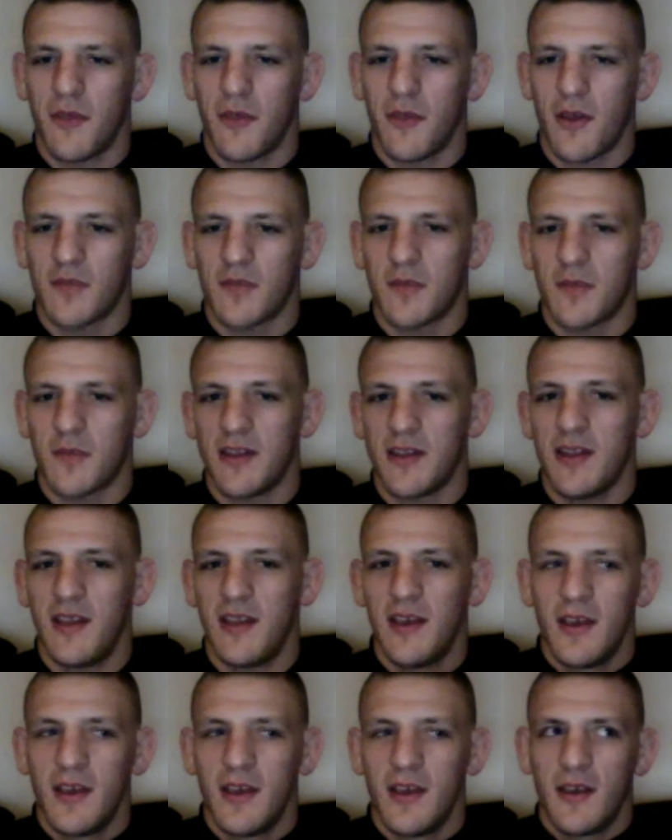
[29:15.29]
I spend
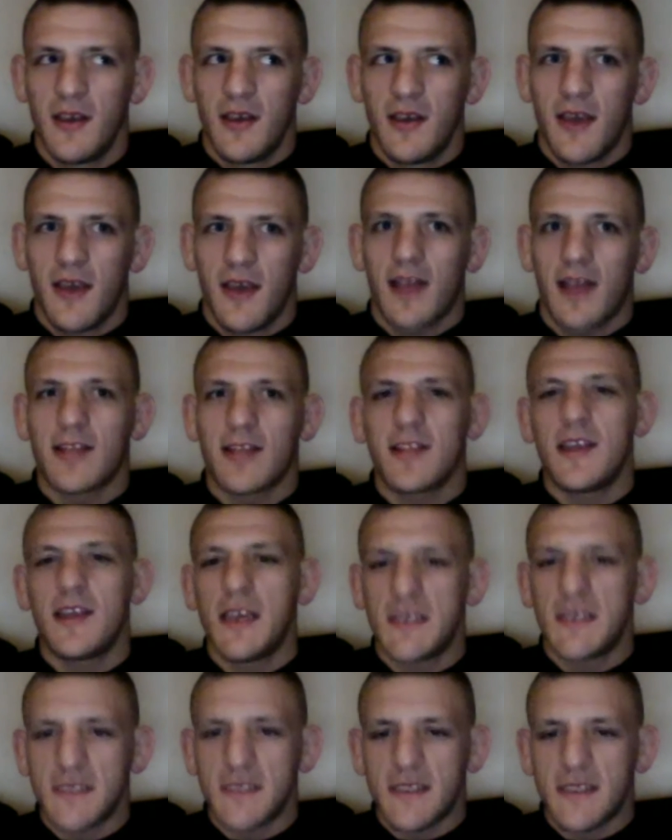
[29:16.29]
at
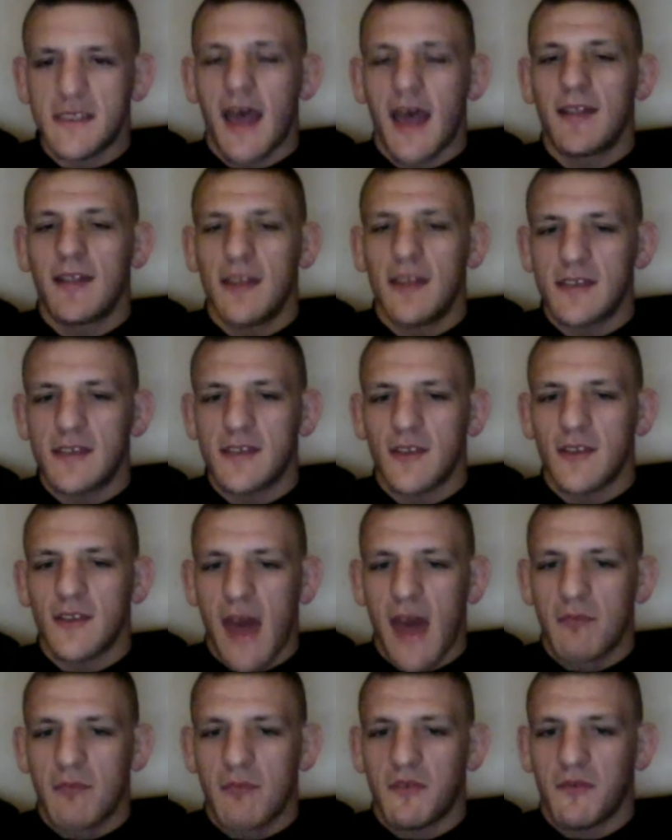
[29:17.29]
least on
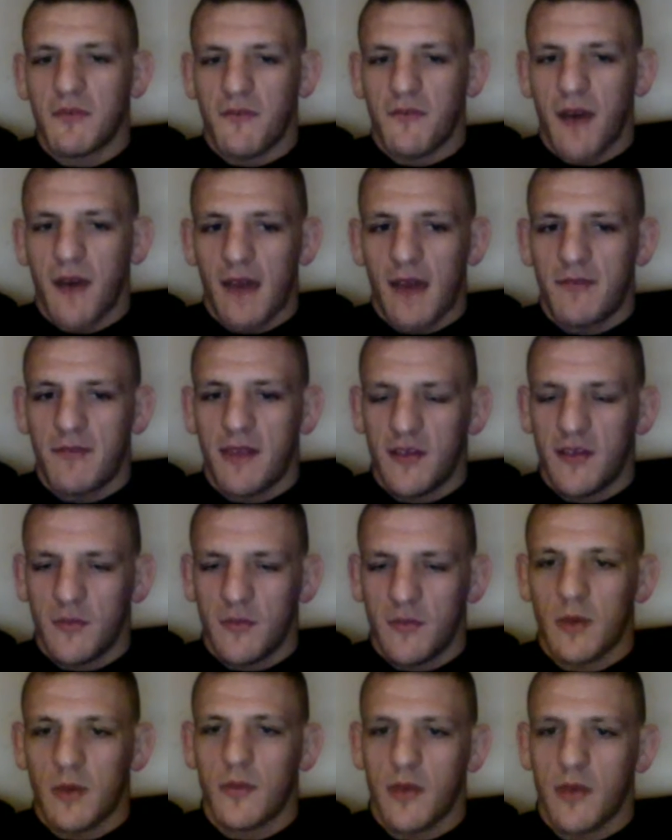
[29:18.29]
average 5 days a
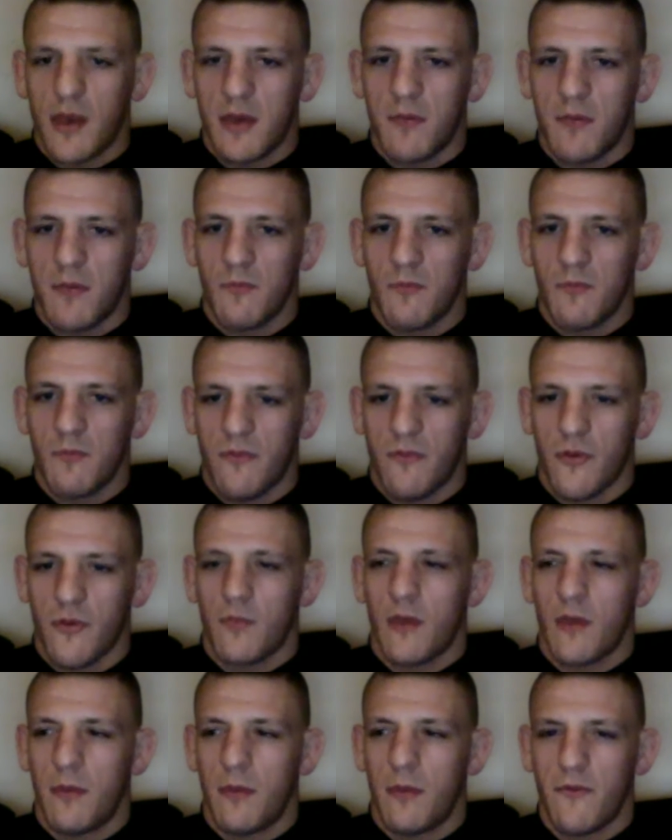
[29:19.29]
week with him for
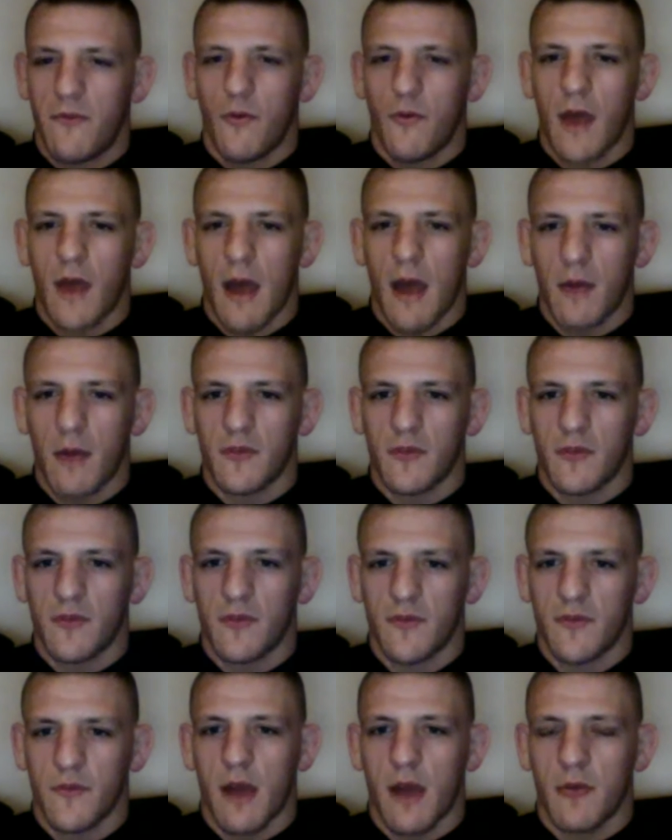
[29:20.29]
maybe 4
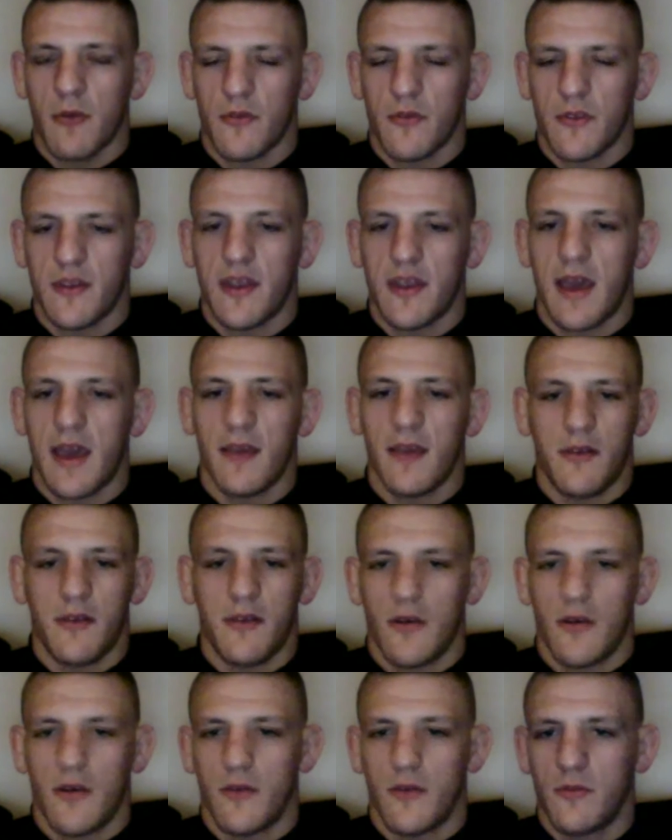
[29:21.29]
hours a day.
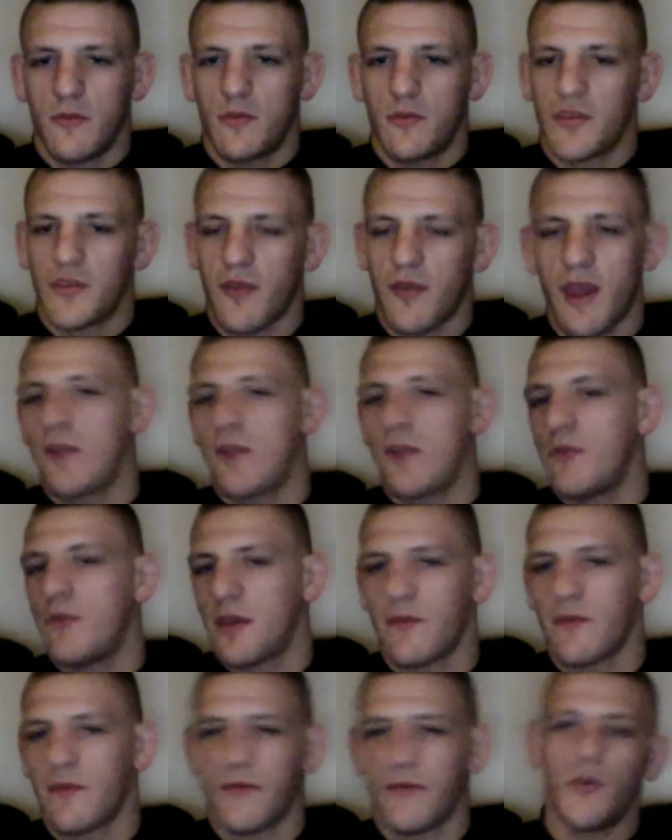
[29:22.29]
We train, we
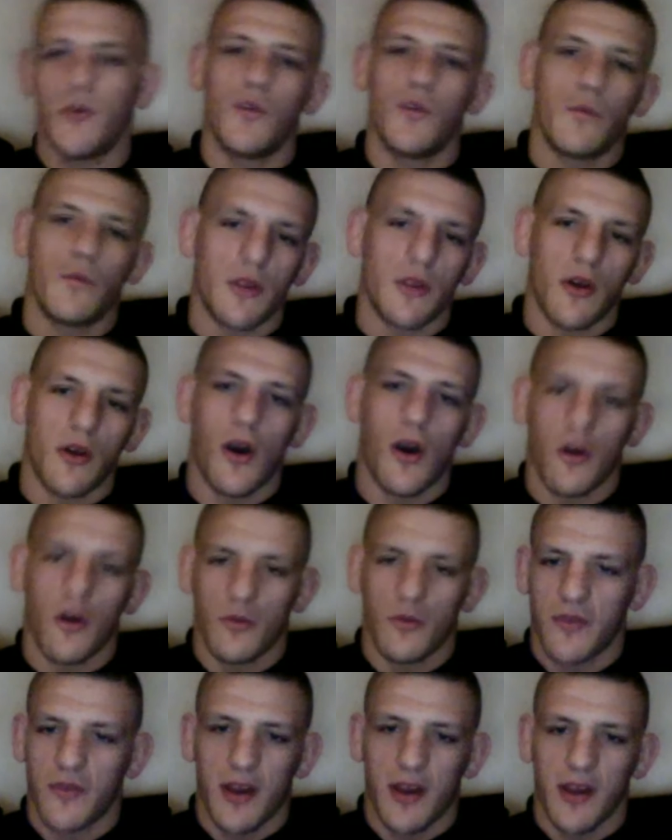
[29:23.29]
get food, we talk,
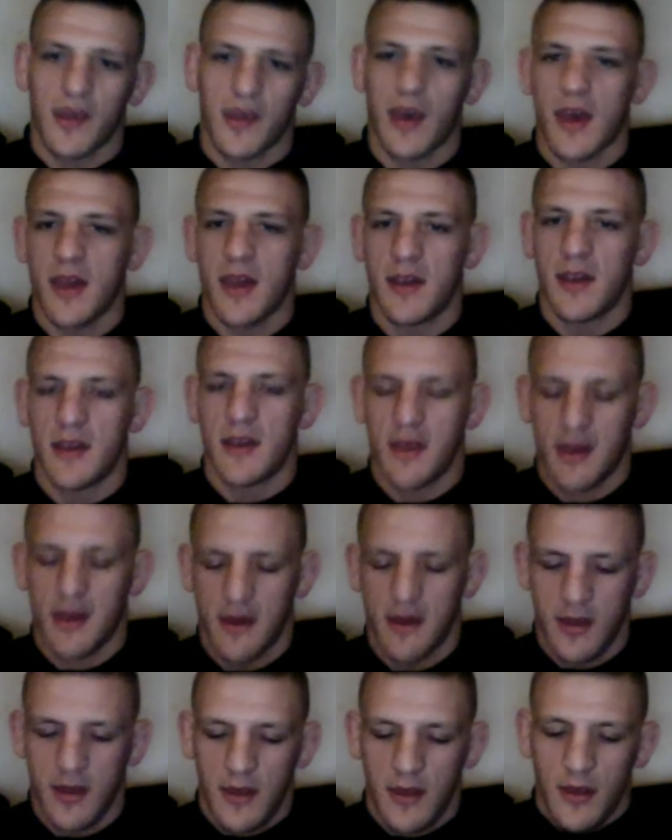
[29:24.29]
we train again.
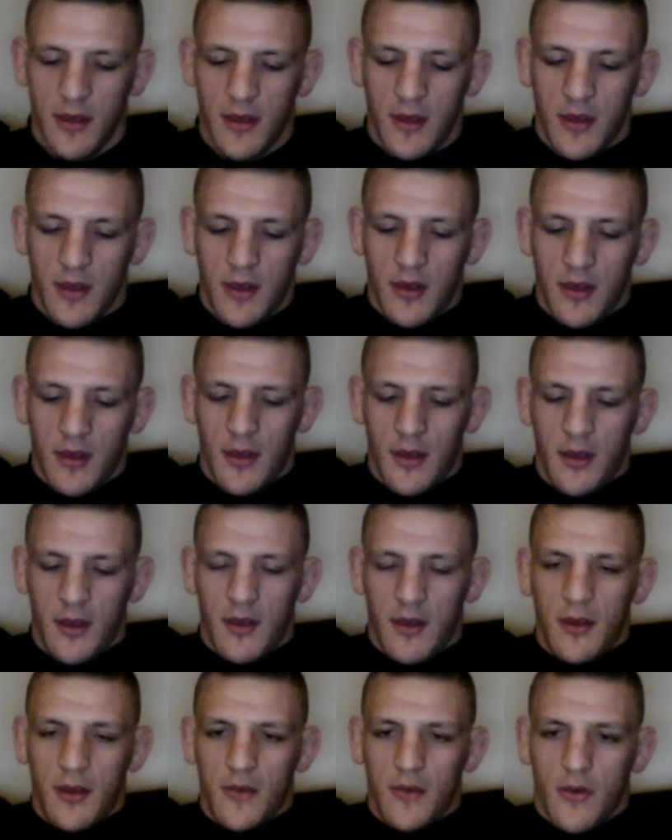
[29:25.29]

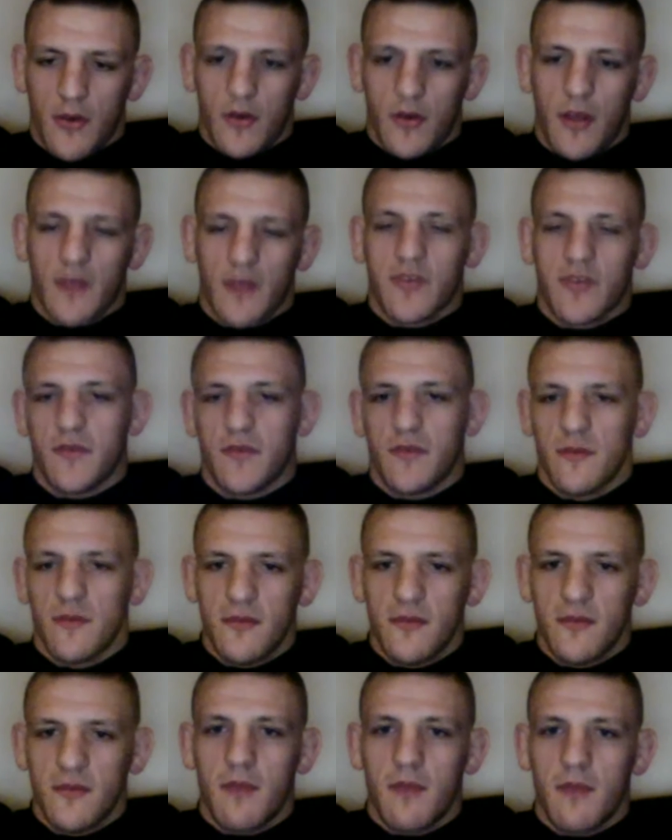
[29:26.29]
So that's
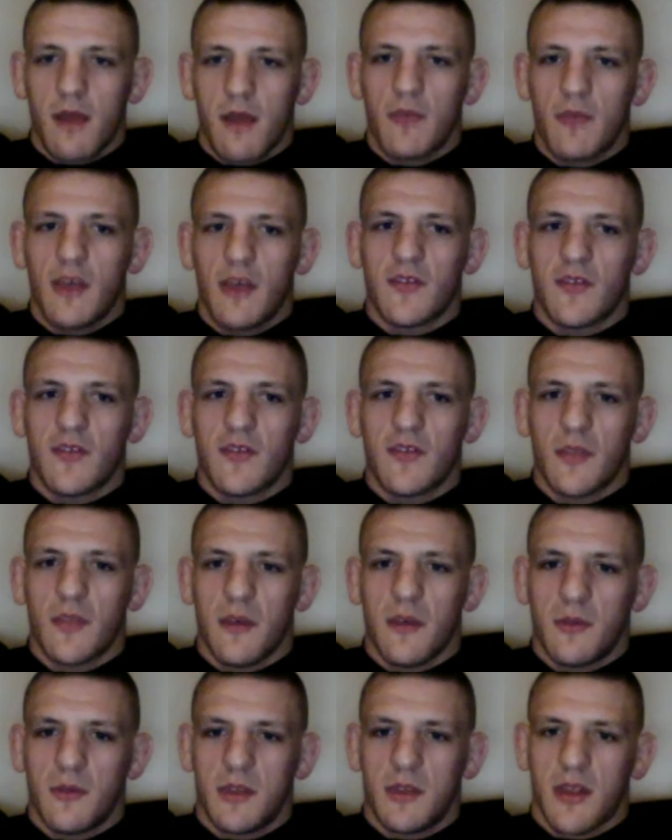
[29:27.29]
my relationship with
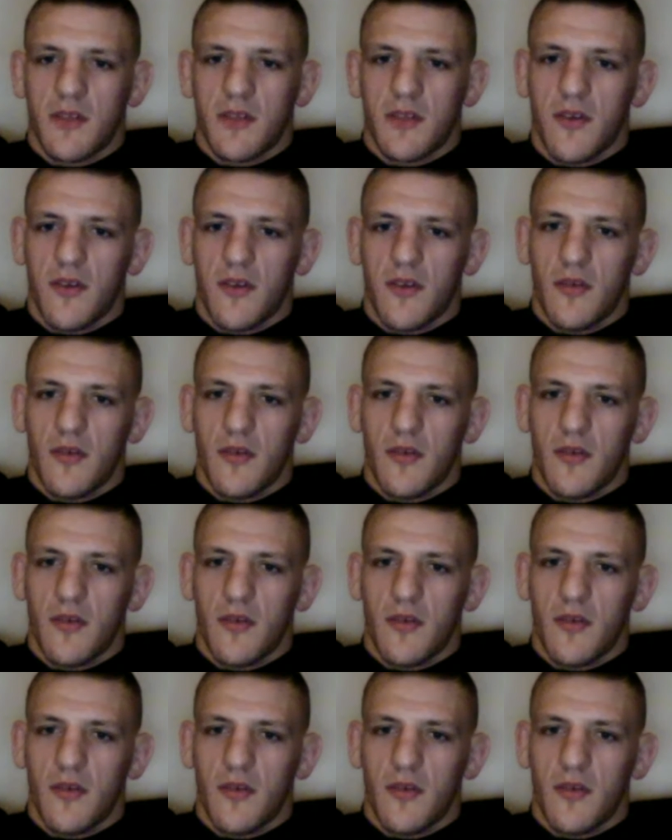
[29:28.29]
him in a nutshell.